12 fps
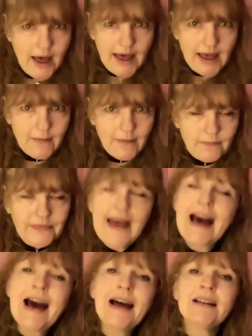
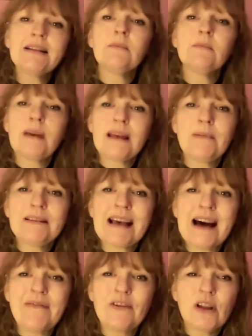And babies
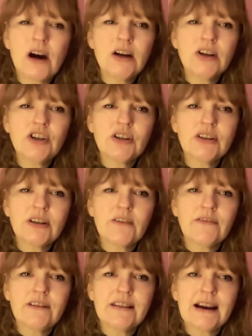have a larger
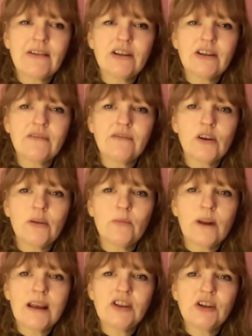surface area to volume
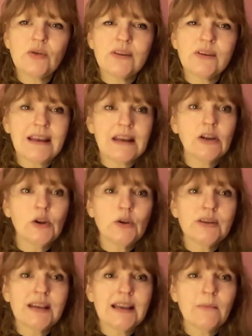ratio, so they can
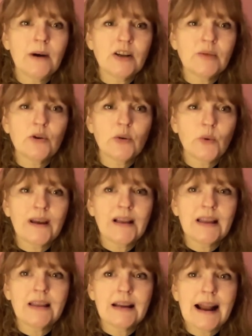lose heat much more
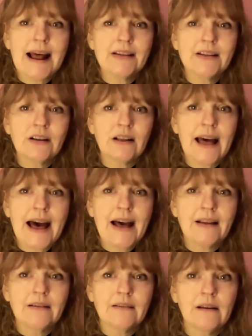quickly than an adult
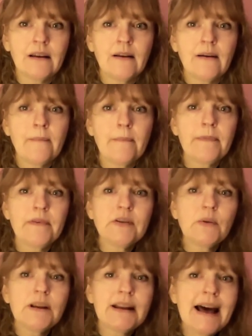can.
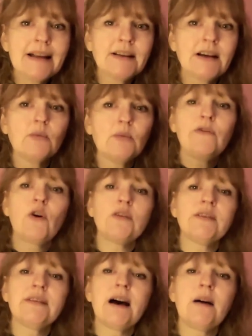So in an adult, we've
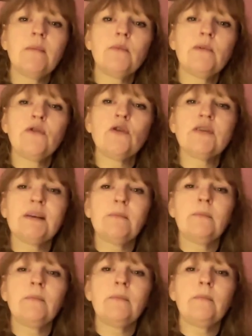got some
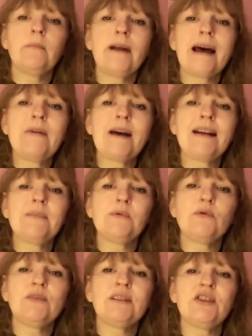brown
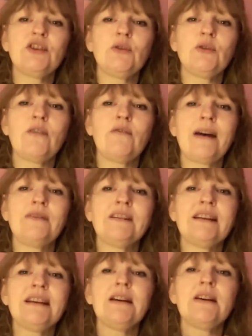adipose tissue around
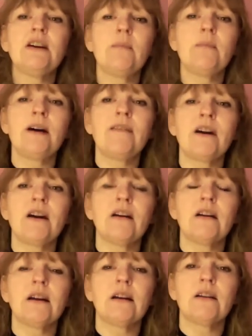here above
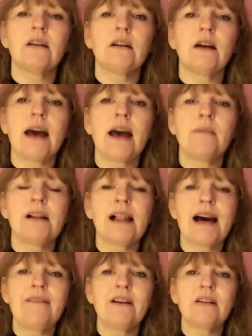our
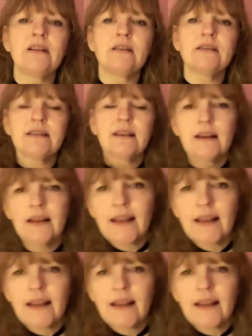clavicles